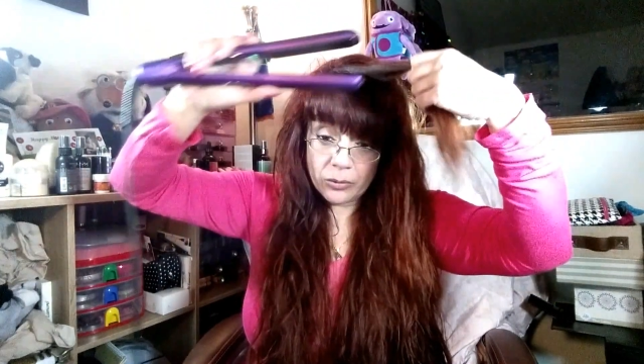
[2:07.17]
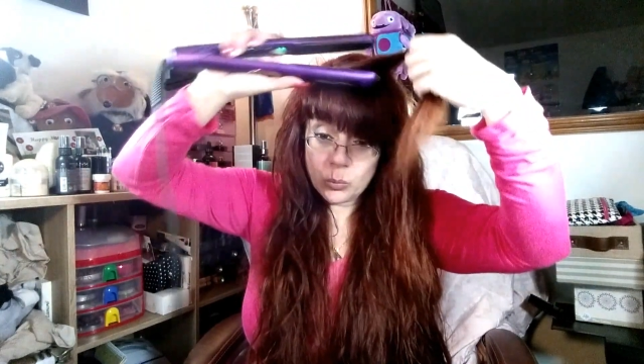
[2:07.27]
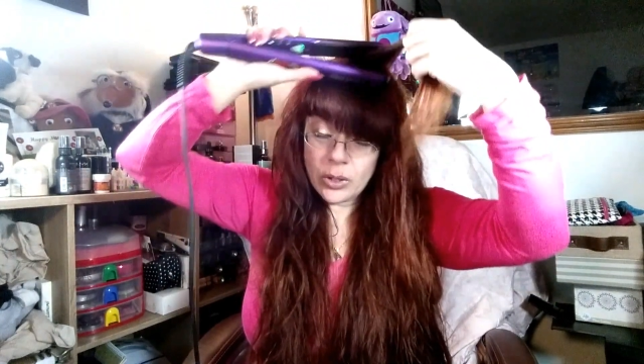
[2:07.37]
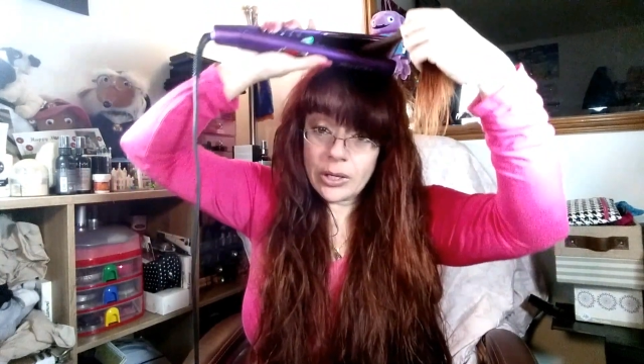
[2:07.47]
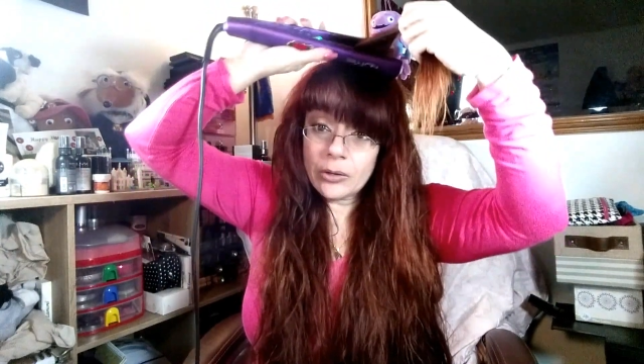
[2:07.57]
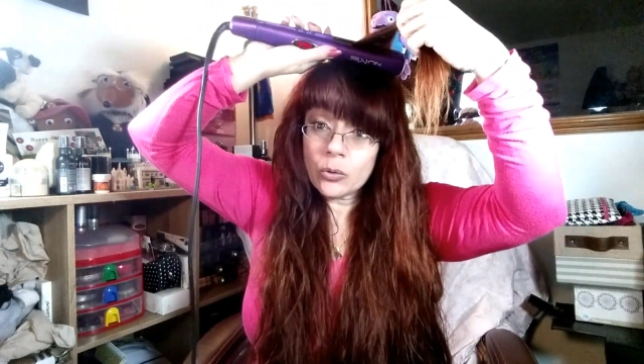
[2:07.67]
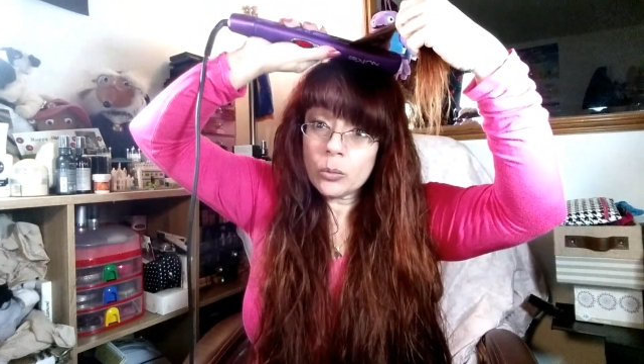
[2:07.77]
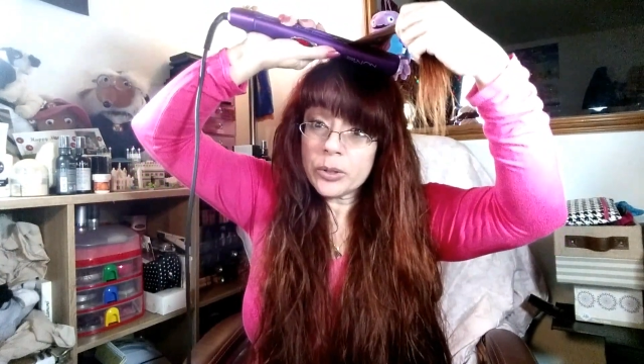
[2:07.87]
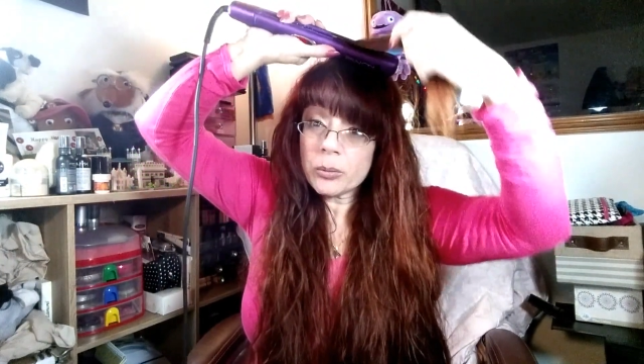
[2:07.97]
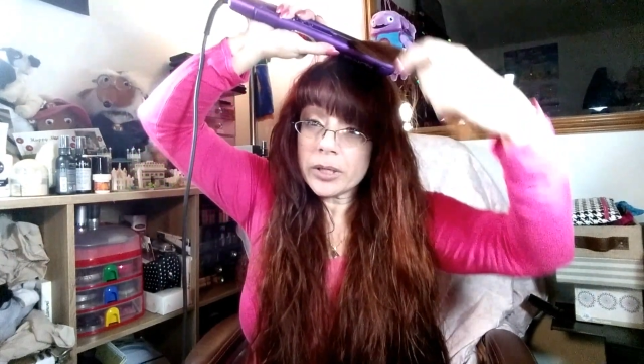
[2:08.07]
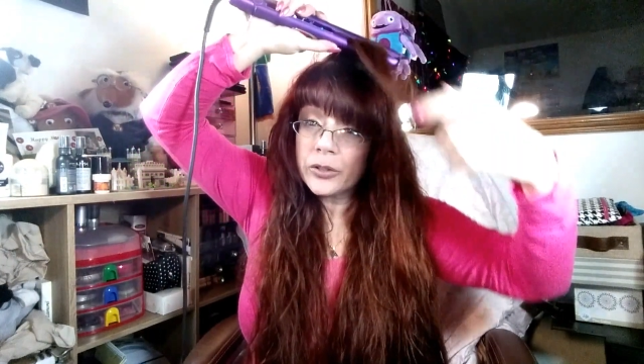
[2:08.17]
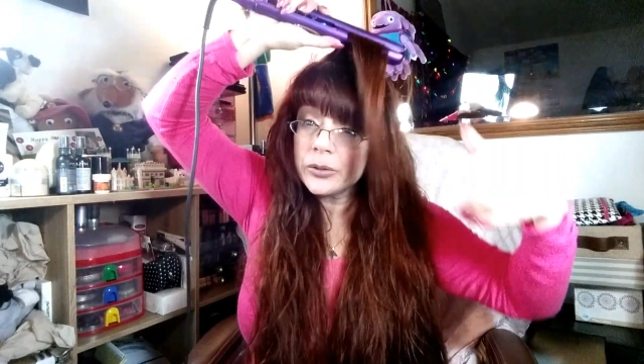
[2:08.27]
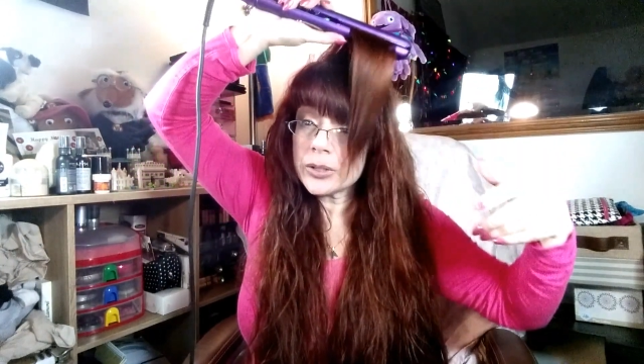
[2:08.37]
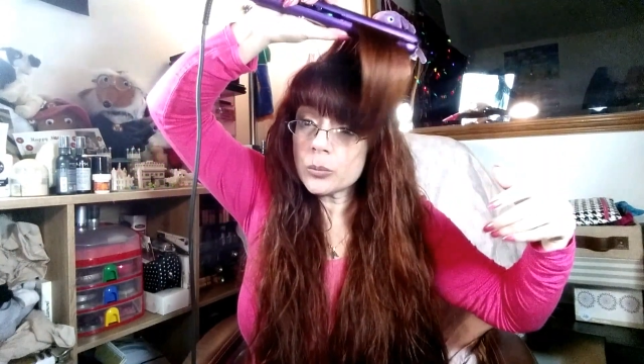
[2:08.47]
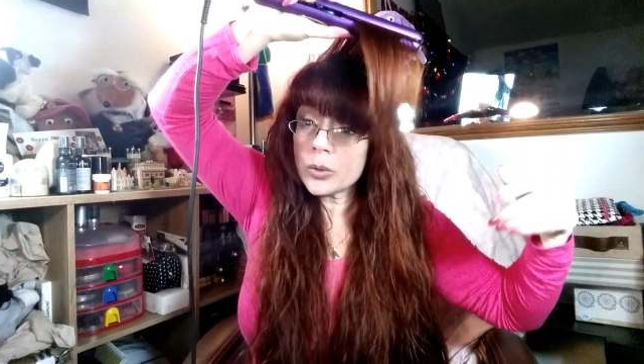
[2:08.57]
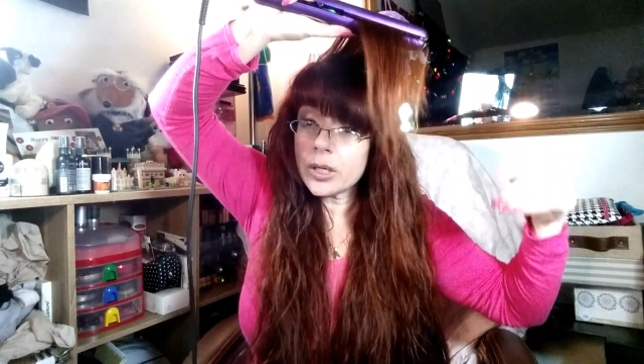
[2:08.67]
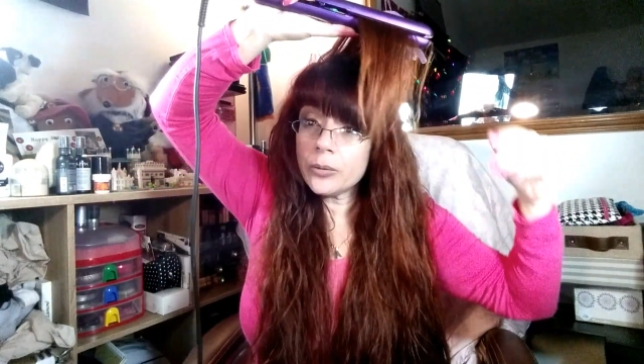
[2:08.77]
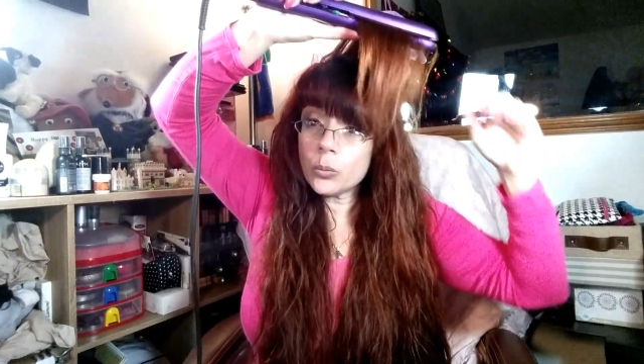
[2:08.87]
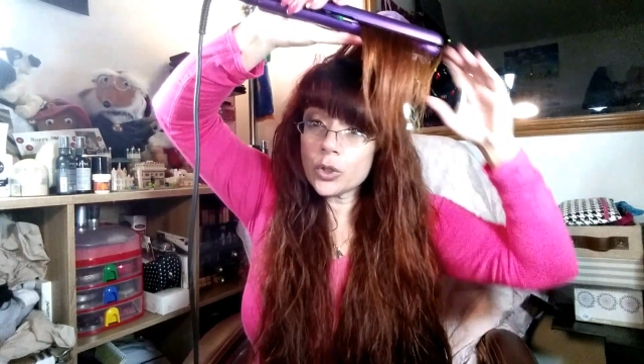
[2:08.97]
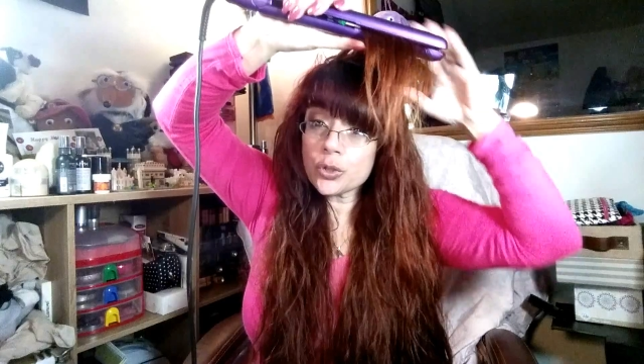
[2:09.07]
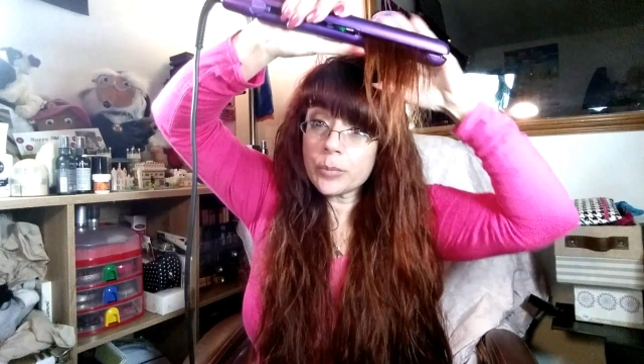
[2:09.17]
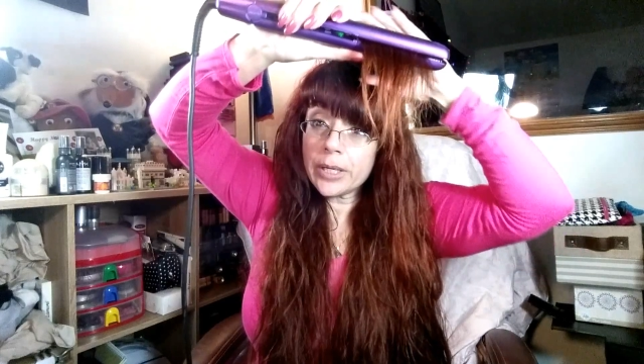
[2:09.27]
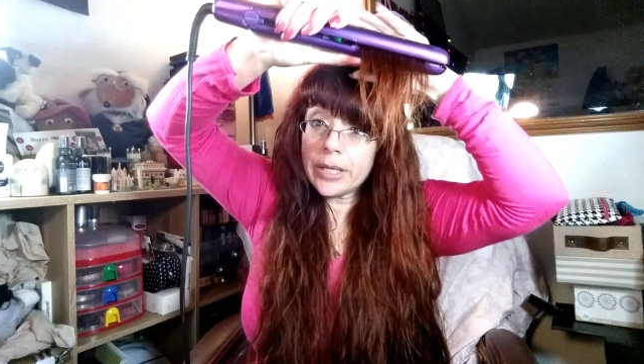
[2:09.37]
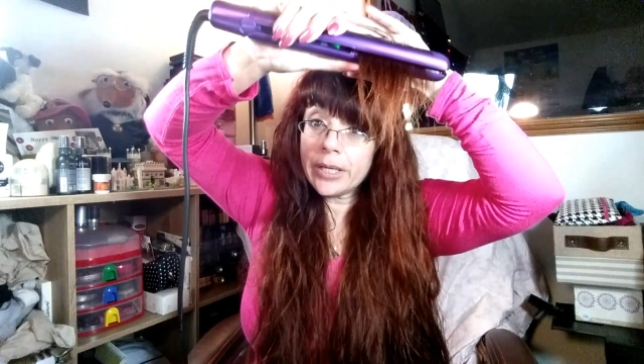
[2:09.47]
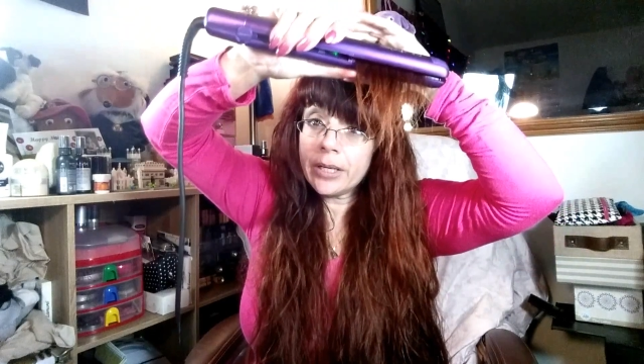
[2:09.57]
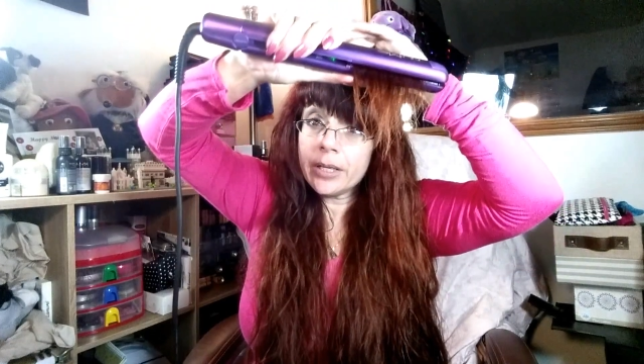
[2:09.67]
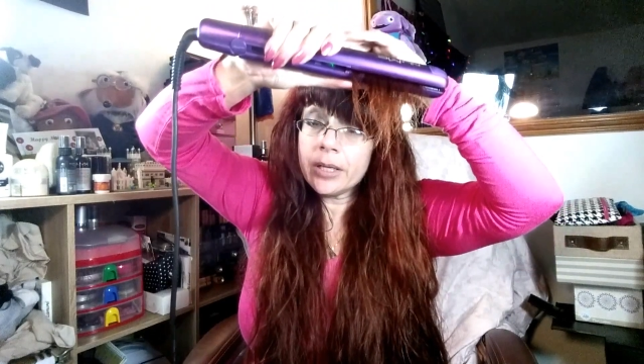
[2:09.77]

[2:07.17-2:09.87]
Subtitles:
Well, normally what I do is when I wash my hair,